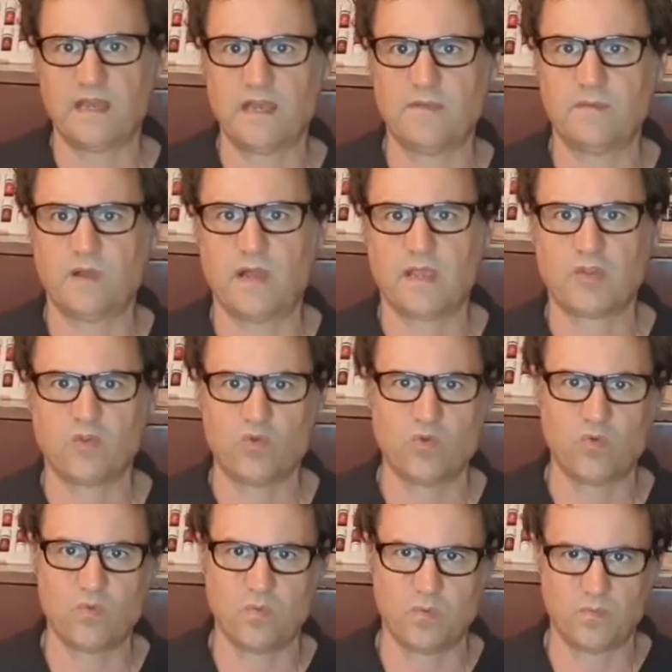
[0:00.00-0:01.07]
I
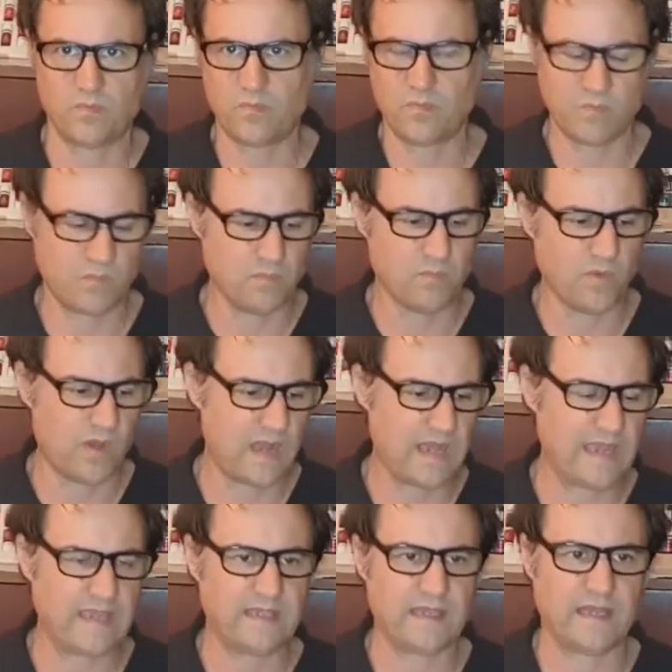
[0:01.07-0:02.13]
call
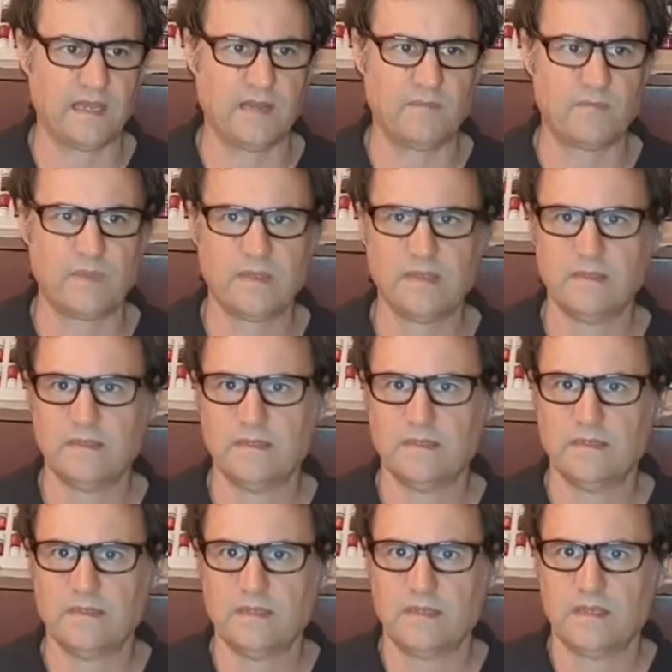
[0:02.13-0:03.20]
my
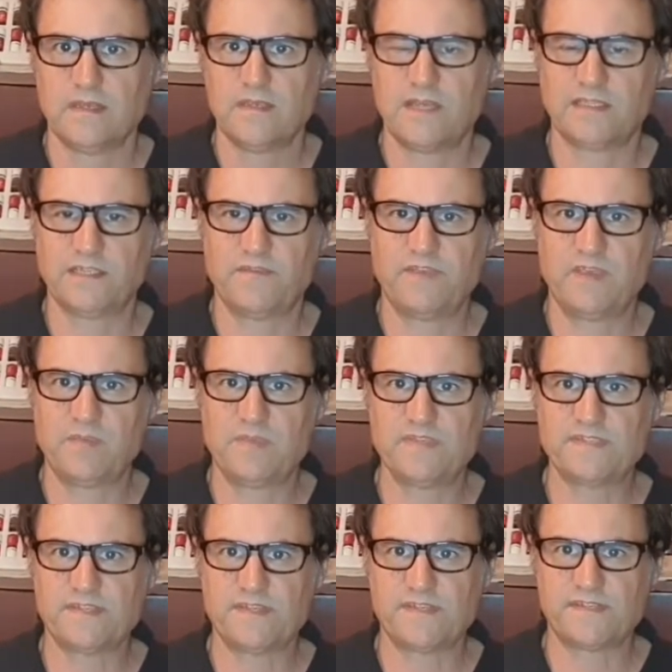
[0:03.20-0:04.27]
Young Living
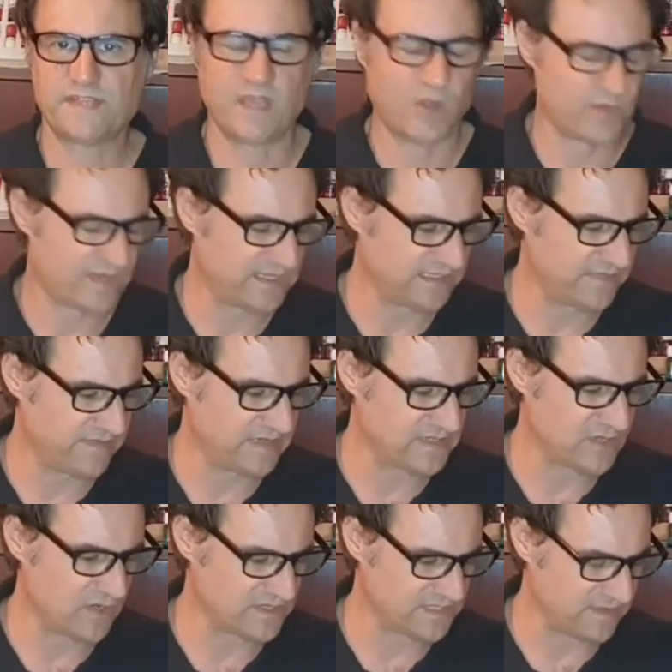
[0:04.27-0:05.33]
business Healthy
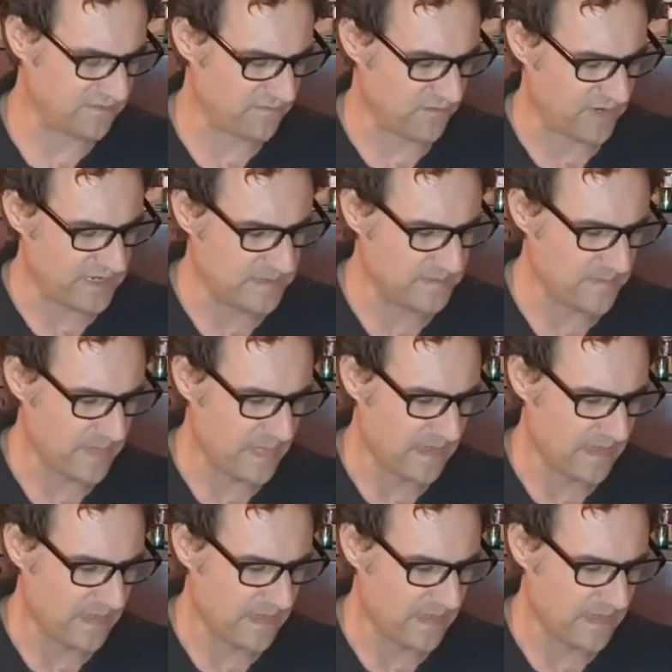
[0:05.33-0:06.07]
Living Toxic Free.